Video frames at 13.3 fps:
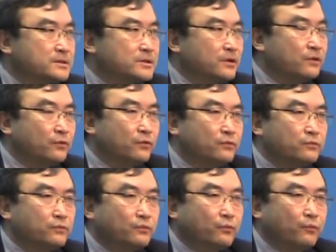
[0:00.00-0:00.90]
So
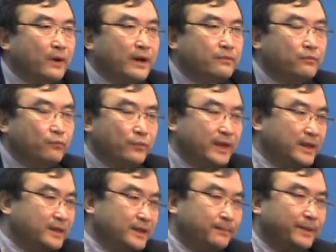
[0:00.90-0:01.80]
when
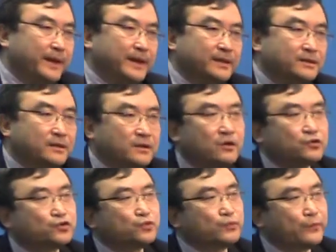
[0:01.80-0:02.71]
we debate, or
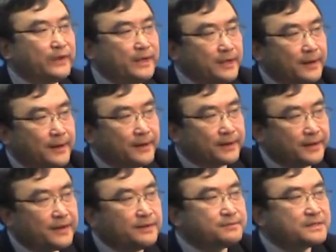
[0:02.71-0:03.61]
should we
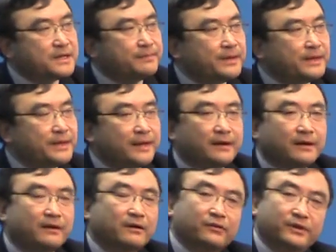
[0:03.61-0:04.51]
keep
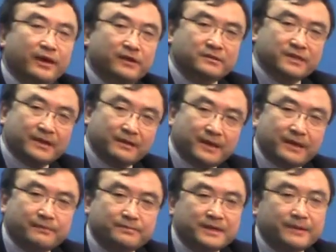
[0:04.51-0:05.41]
CBDR or not
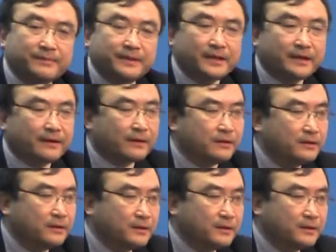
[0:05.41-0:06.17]
keep CBDR,